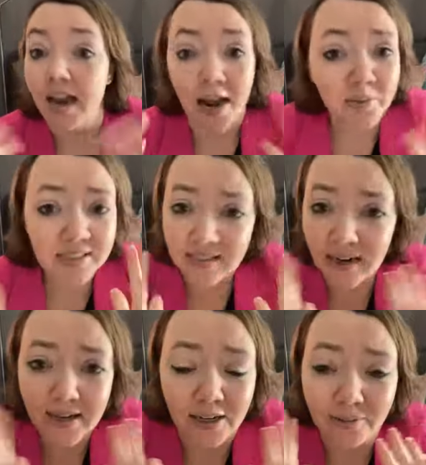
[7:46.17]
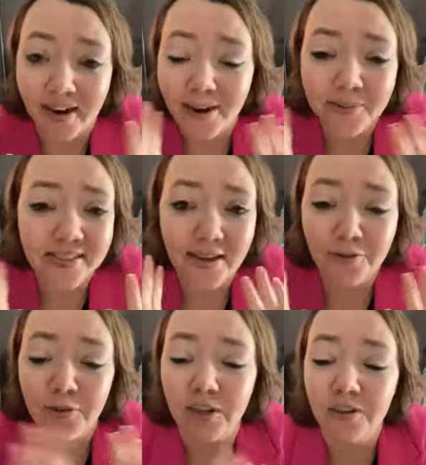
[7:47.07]
and I was stuck here, right? I was stuck
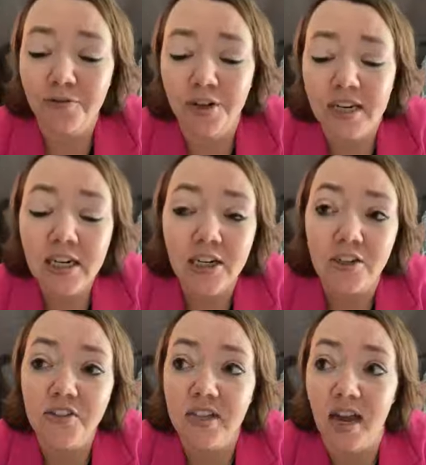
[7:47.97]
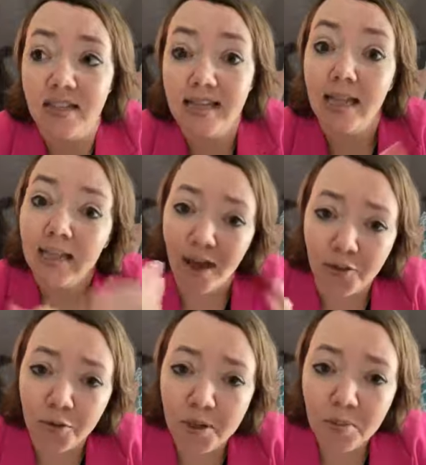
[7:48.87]
for years telling
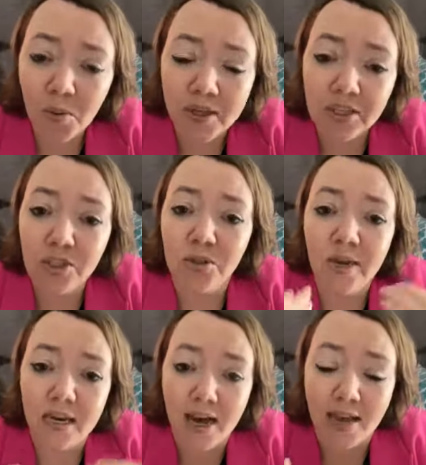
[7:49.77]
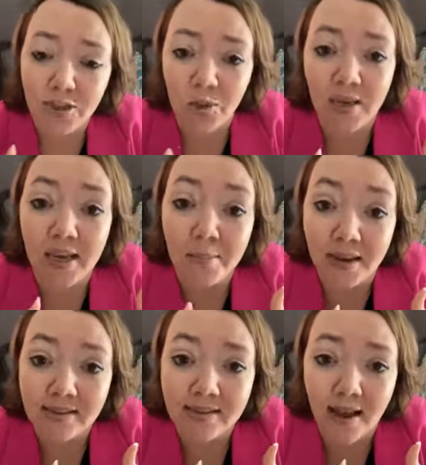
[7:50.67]
other people what to do and not doing it
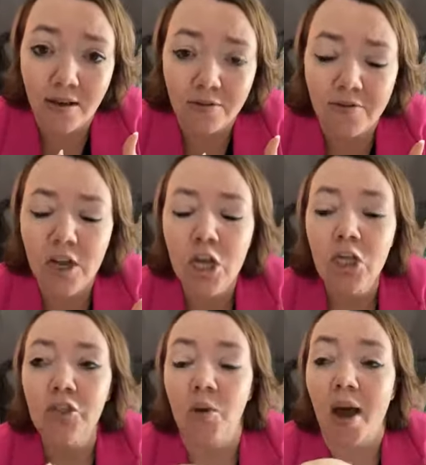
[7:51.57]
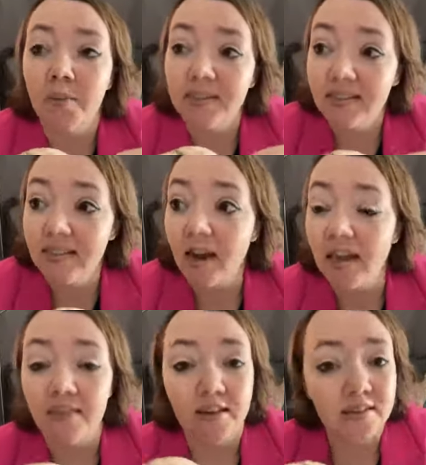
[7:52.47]
myself. So I was
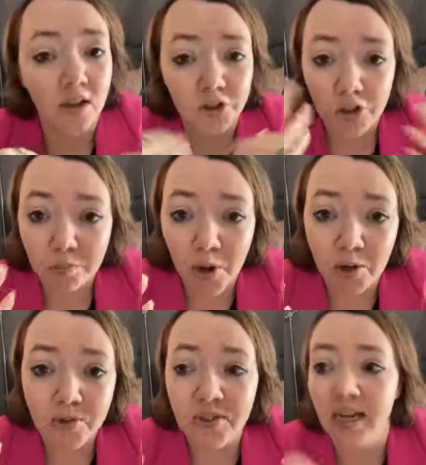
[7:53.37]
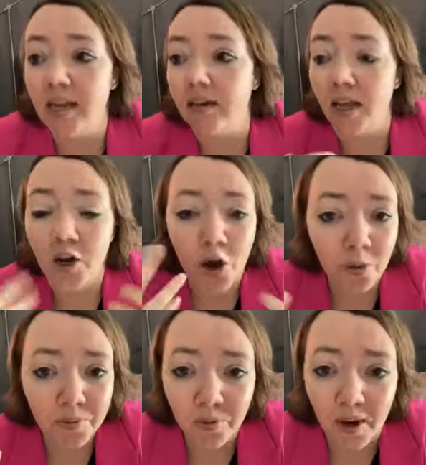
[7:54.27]
stuck in this, I'll just post and
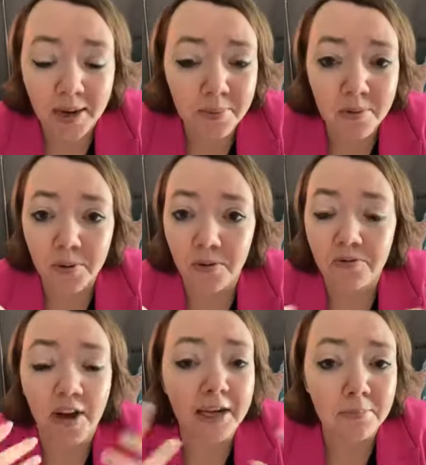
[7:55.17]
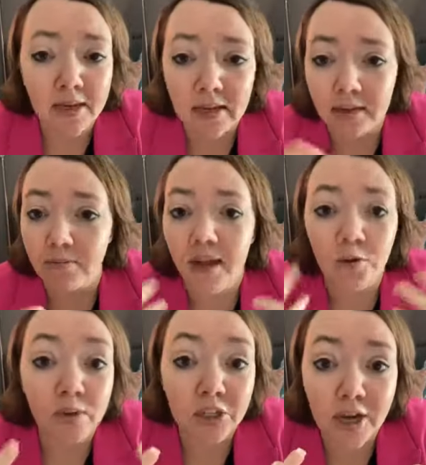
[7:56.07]
hope the right people find me
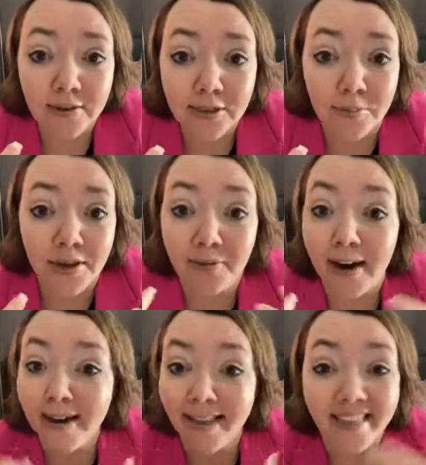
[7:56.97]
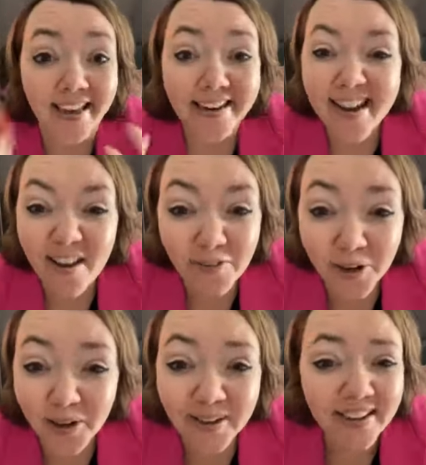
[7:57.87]
and reach out to me, right? And that
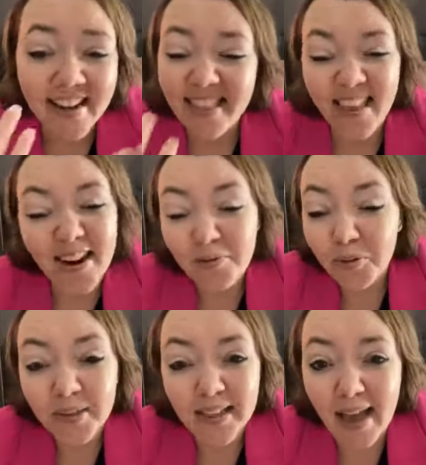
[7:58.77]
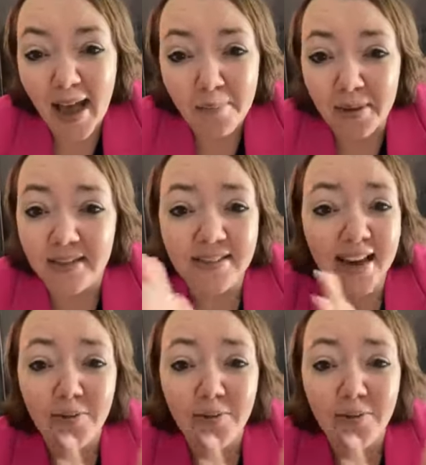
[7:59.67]
never really happened.